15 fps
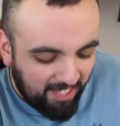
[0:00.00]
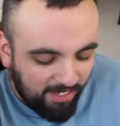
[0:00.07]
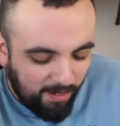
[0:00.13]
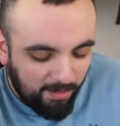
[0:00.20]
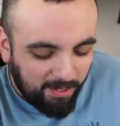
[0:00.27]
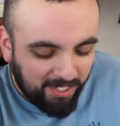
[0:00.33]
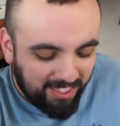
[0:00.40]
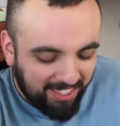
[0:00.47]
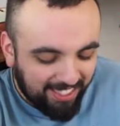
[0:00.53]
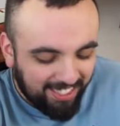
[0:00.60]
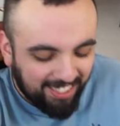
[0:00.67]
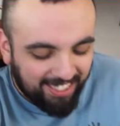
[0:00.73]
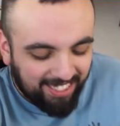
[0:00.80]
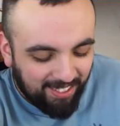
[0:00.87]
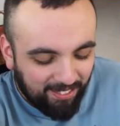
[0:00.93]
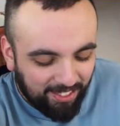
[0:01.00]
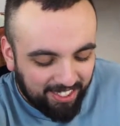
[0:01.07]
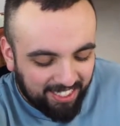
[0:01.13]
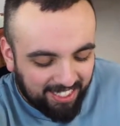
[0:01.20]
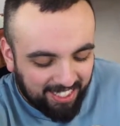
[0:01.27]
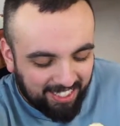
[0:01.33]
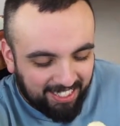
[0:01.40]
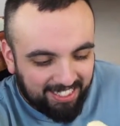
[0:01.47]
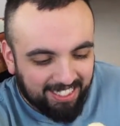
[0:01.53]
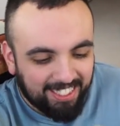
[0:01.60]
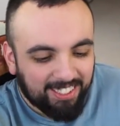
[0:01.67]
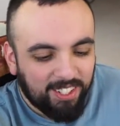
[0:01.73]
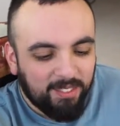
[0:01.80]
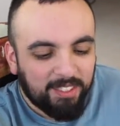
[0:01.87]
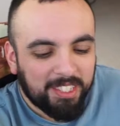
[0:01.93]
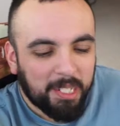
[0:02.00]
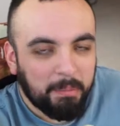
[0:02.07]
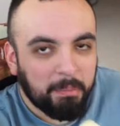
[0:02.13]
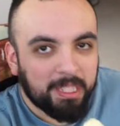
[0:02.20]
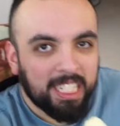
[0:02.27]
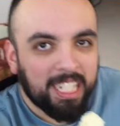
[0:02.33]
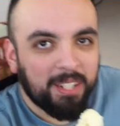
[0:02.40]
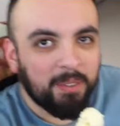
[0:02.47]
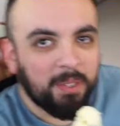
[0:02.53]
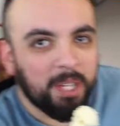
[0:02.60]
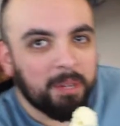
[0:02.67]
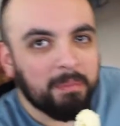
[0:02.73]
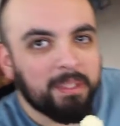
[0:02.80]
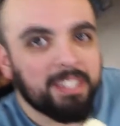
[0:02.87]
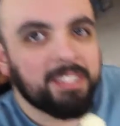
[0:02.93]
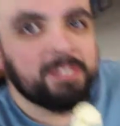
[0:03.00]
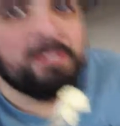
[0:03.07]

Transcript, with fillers: It's almost. This is gonna sound weird to say this. It's almost like potato gum.